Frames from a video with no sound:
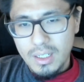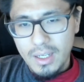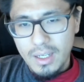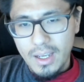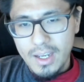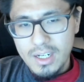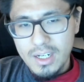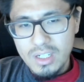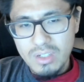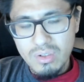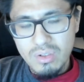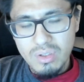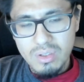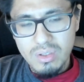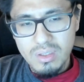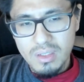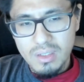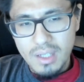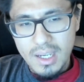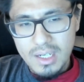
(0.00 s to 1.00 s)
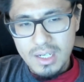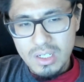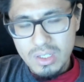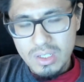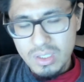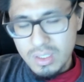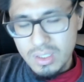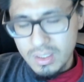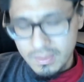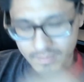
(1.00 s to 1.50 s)
I just, I
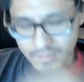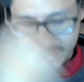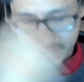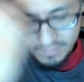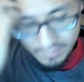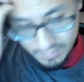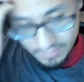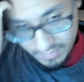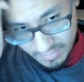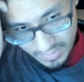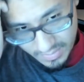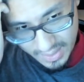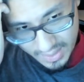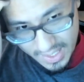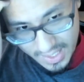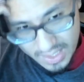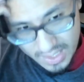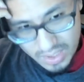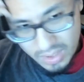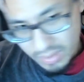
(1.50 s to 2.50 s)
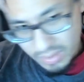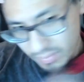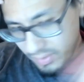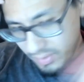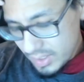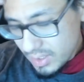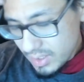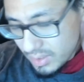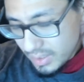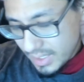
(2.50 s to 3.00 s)
just, I just
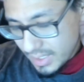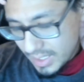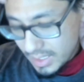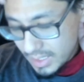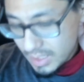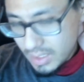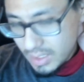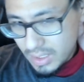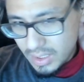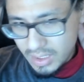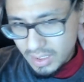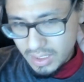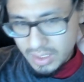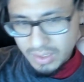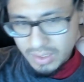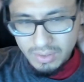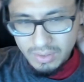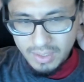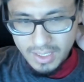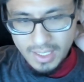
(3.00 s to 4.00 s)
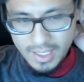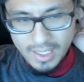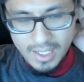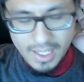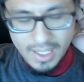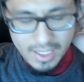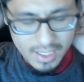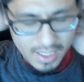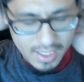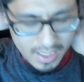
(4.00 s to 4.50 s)
feel like, you know,
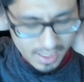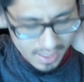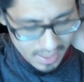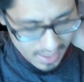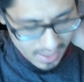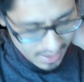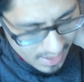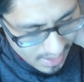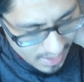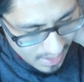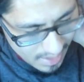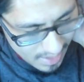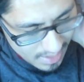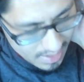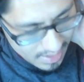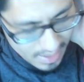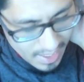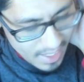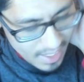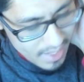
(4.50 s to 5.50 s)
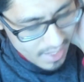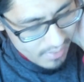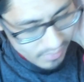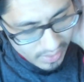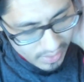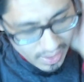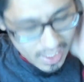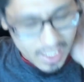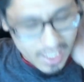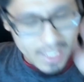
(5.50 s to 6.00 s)
I, I have a
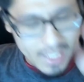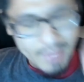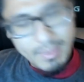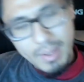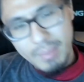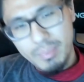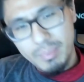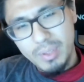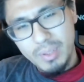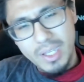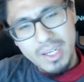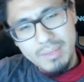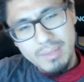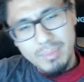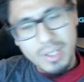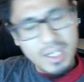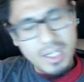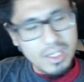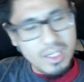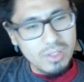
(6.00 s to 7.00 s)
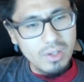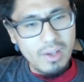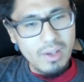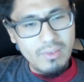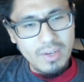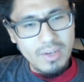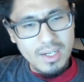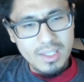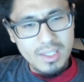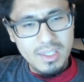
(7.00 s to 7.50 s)
lot on my plate, but I don't have
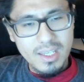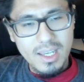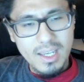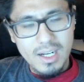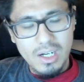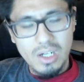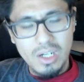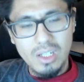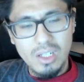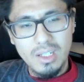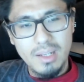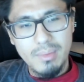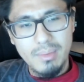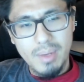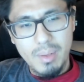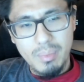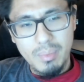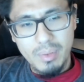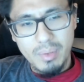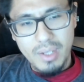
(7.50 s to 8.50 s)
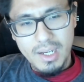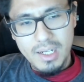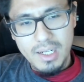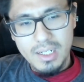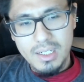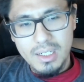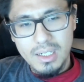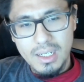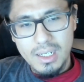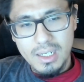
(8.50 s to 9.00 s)
anything at all on my plate.
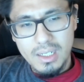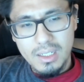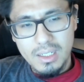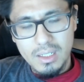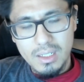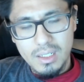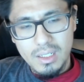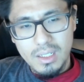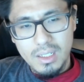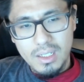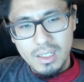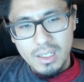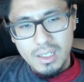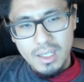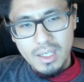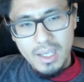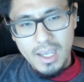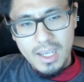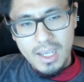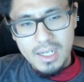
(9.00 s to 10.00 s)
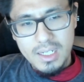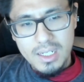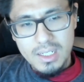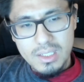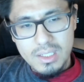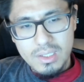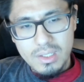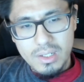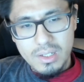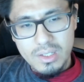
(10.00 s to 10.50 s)
And
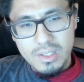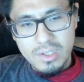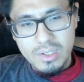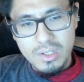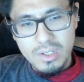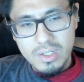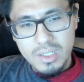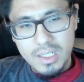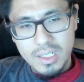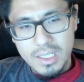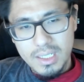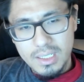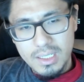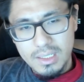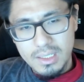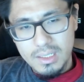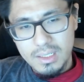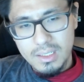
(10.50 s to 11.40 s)
it's concerning.